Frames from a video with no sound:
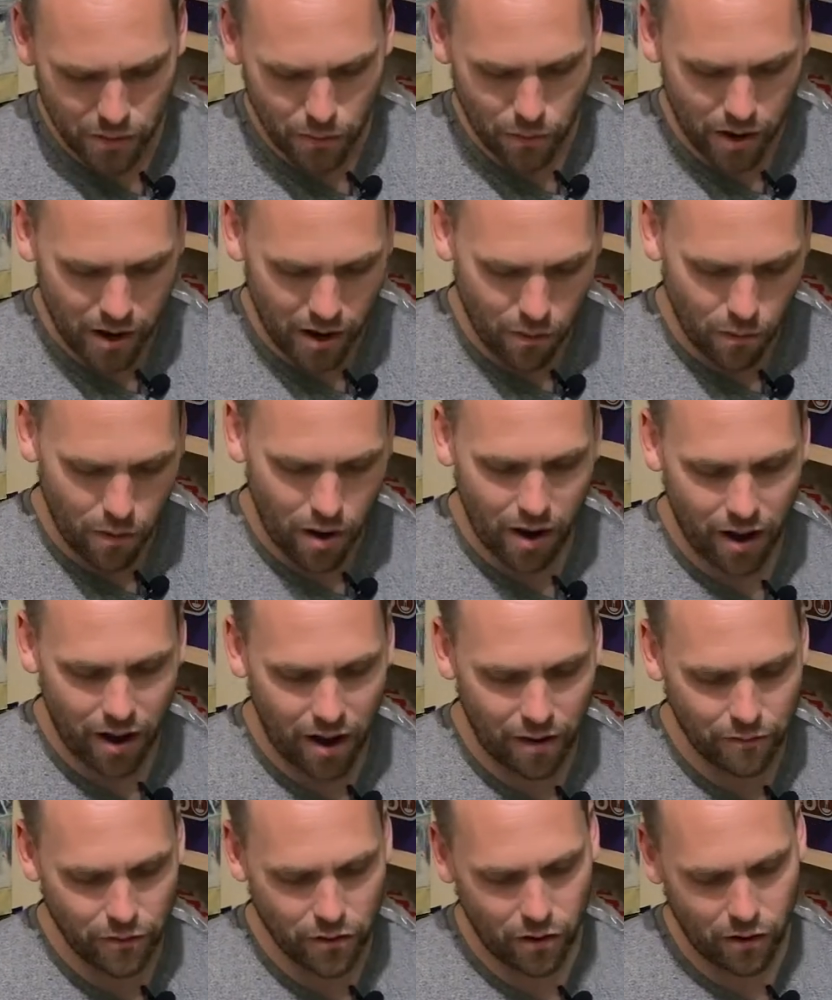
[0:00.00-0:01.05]
Well,
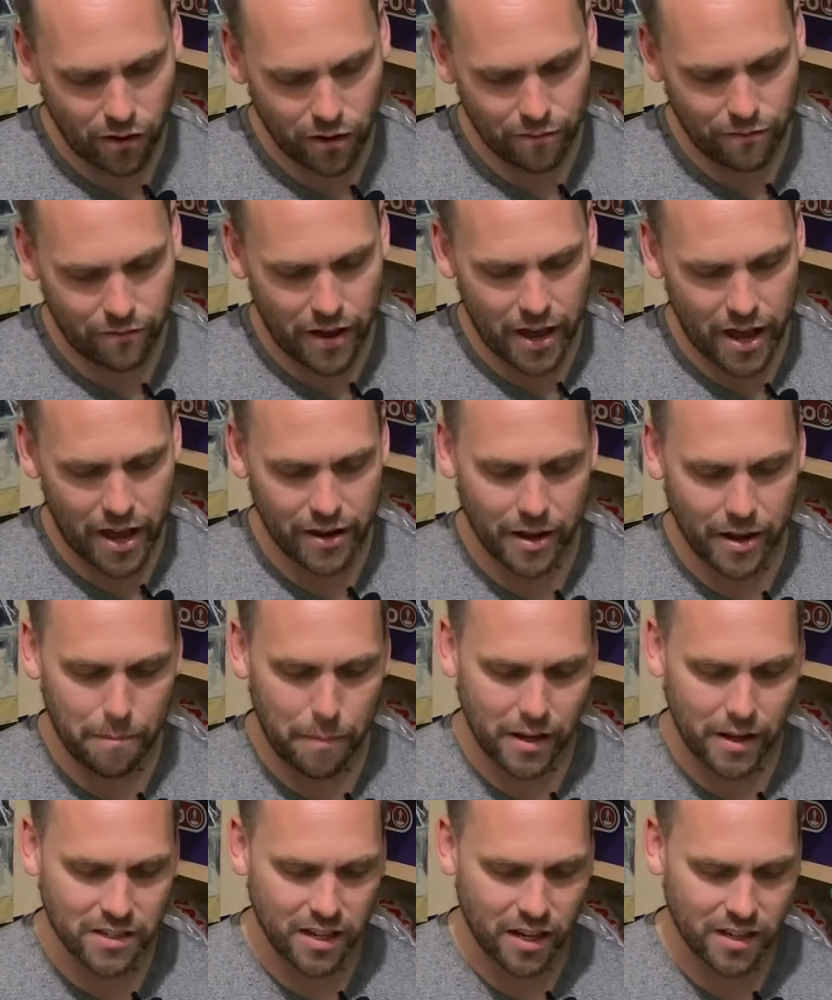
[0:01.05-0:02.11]
I've gone and found it.
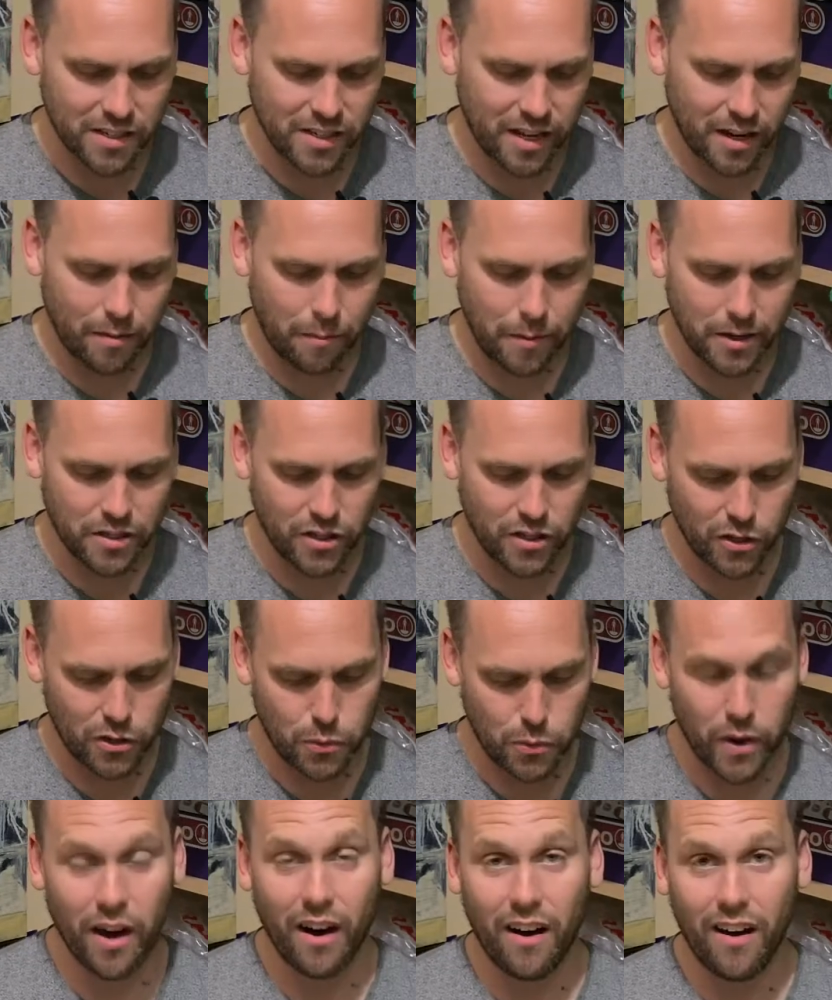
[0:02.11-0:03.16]
Basically, I said it, I mentioned it on
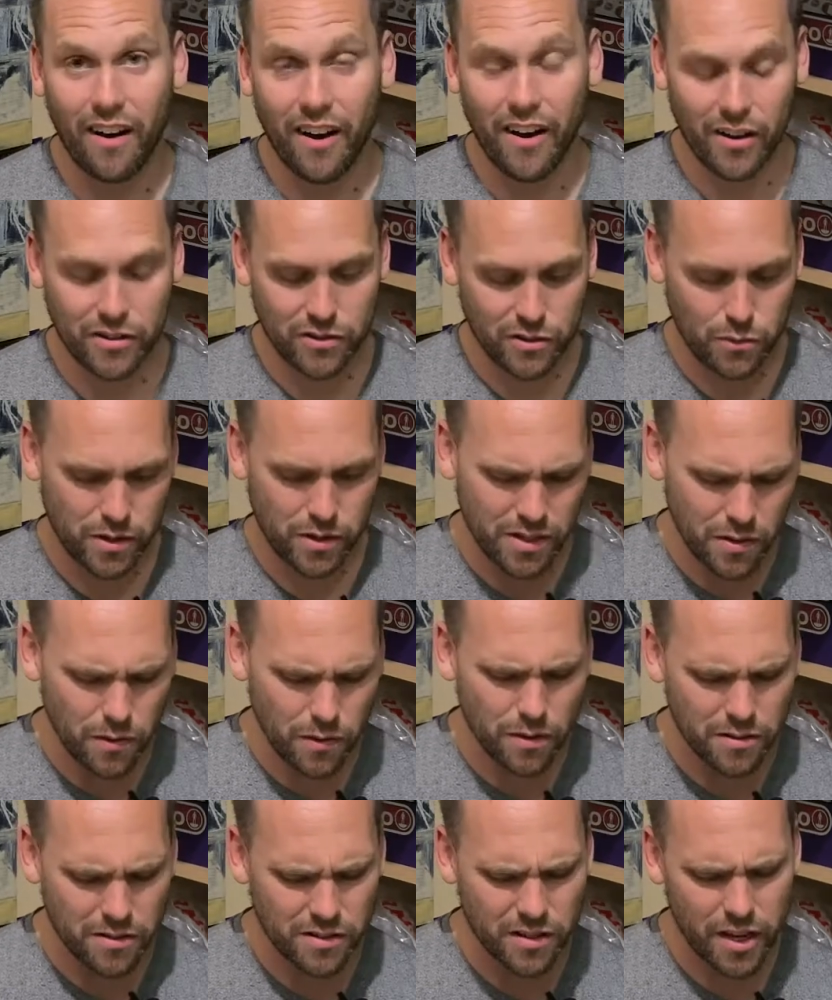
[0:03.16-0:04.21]
Twitter. I asked them, has
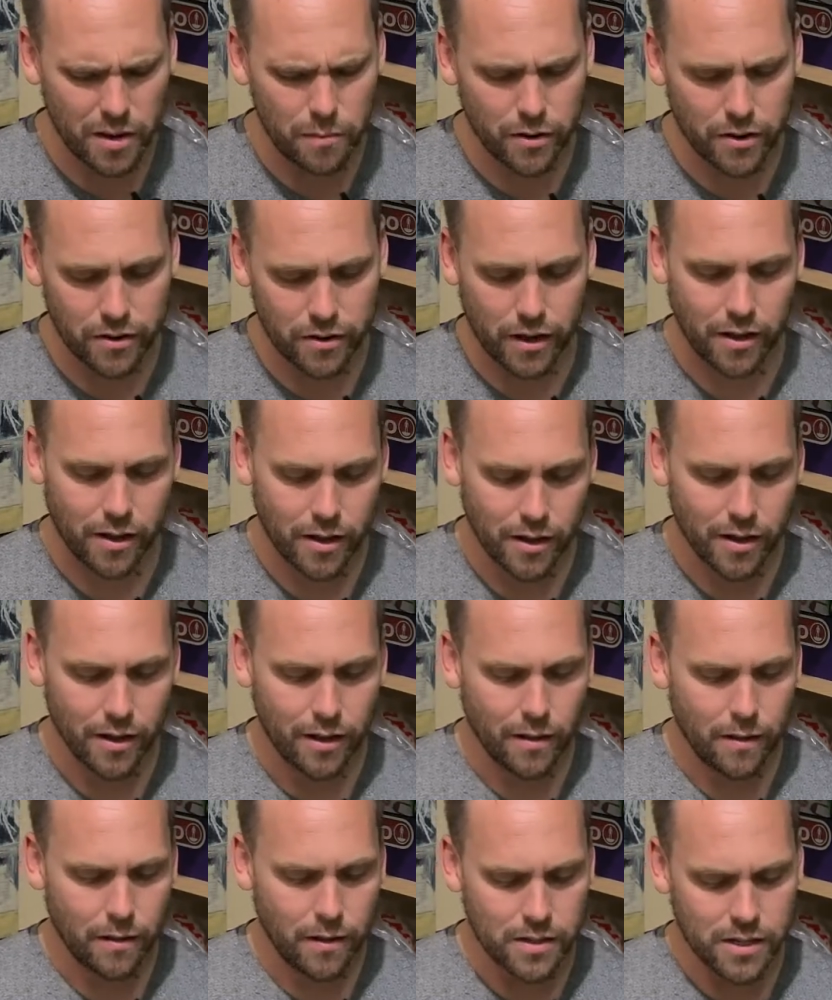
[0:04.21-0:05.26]
anyone seen
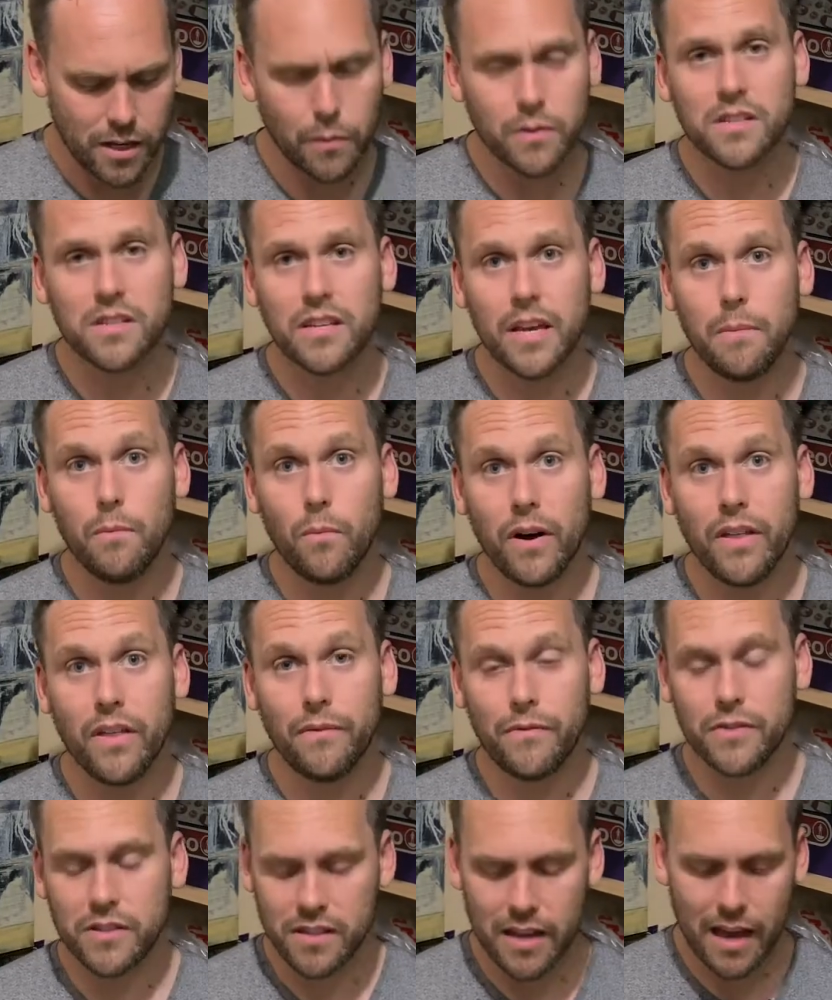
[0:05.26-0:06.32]
where they're
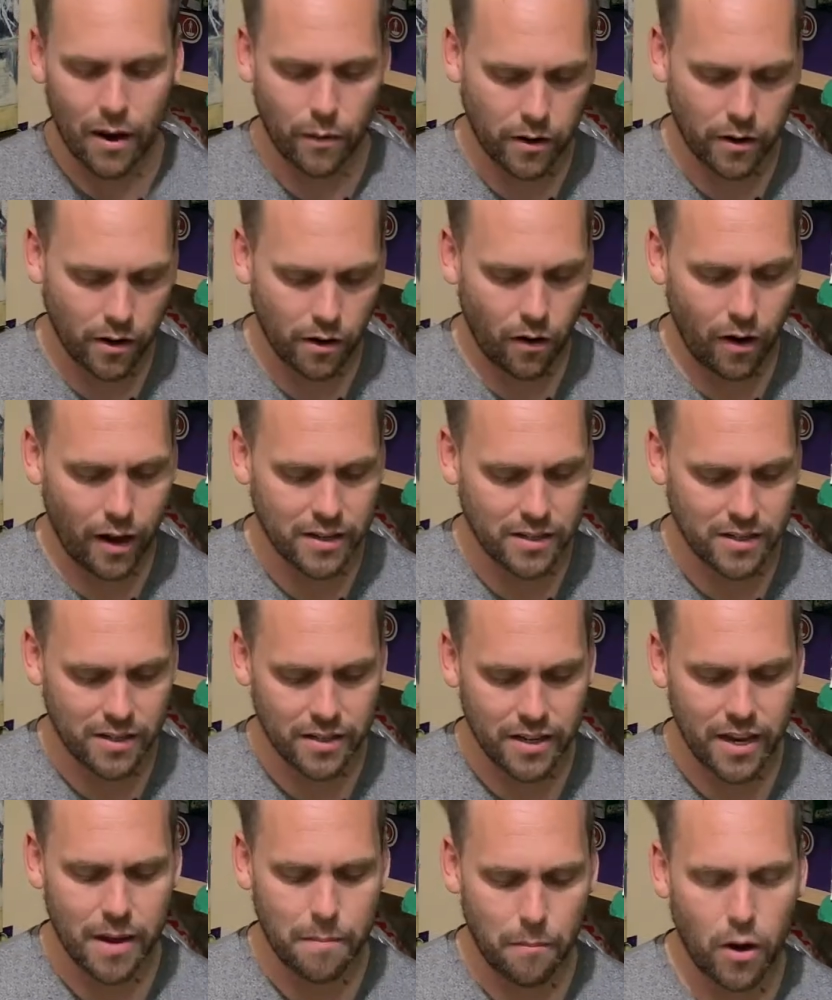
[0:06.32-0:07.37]
for sale? And a guy said,
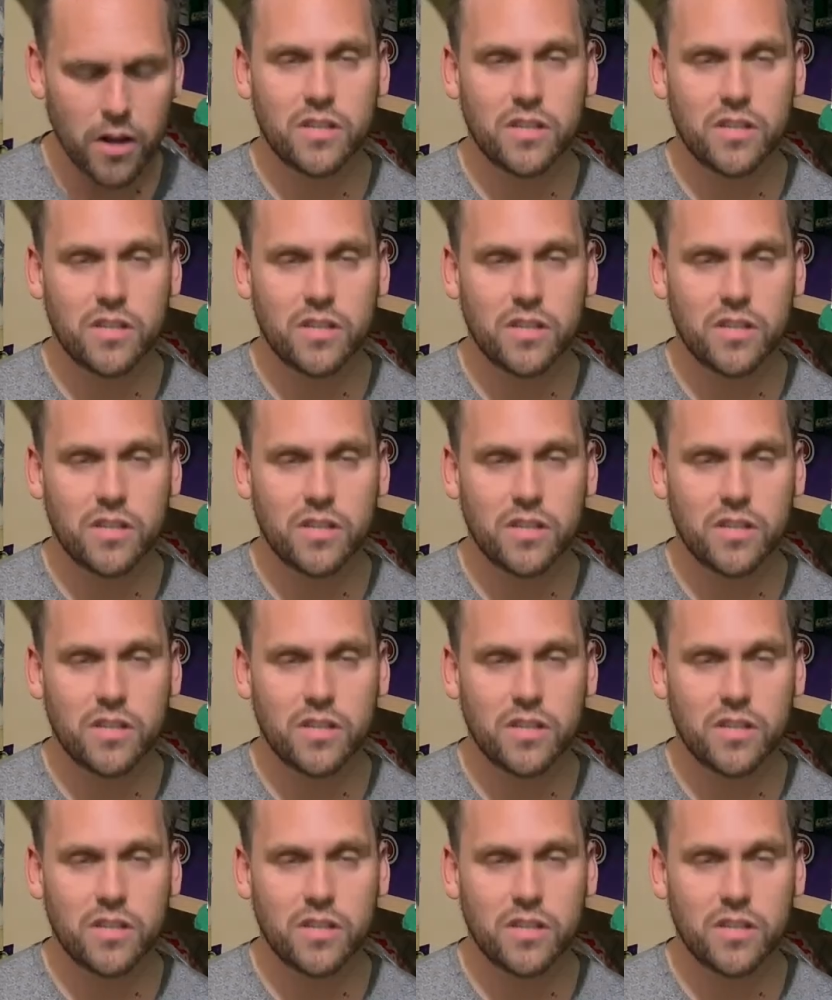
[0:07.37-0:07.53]
yeah, My